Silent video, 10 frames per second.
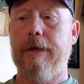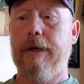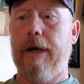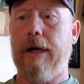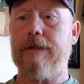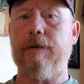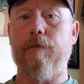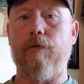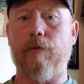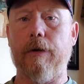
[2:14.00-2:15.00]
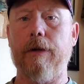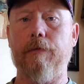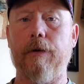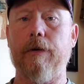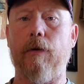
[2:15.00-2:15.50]
has some really,
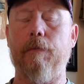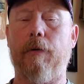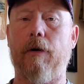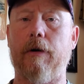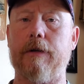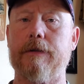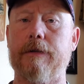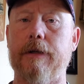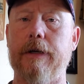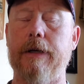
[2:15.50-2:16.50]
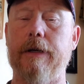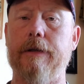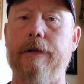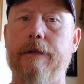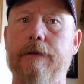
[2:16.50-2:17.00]
really old parks,
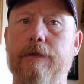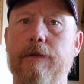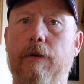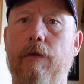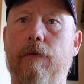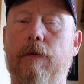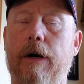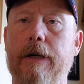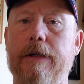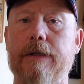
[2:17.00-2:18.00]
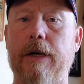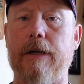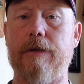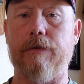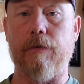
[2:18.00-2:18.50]
and so I
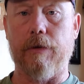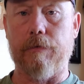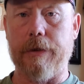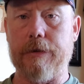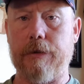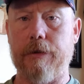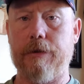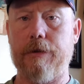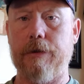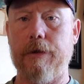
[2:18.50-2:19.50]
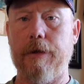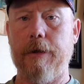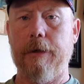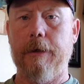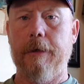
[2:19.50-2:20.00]
decided to do a little research.
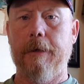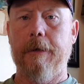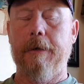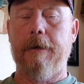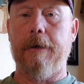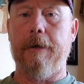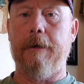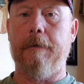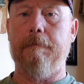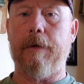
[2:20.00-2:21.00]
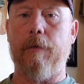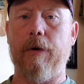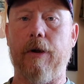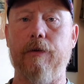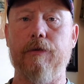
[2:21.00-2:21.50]
I went
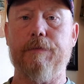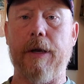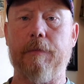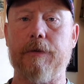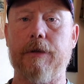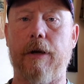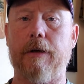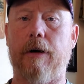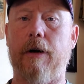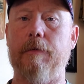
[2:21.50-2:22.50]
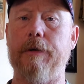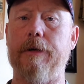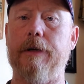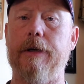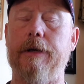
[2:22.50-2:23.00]
on newspapers.com
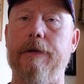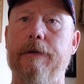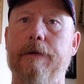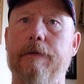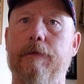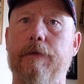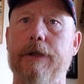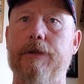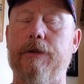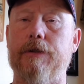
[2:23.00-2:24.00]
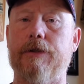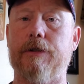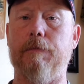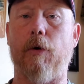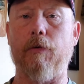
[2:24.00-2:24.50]
and researched
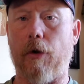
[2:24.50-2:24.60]
some old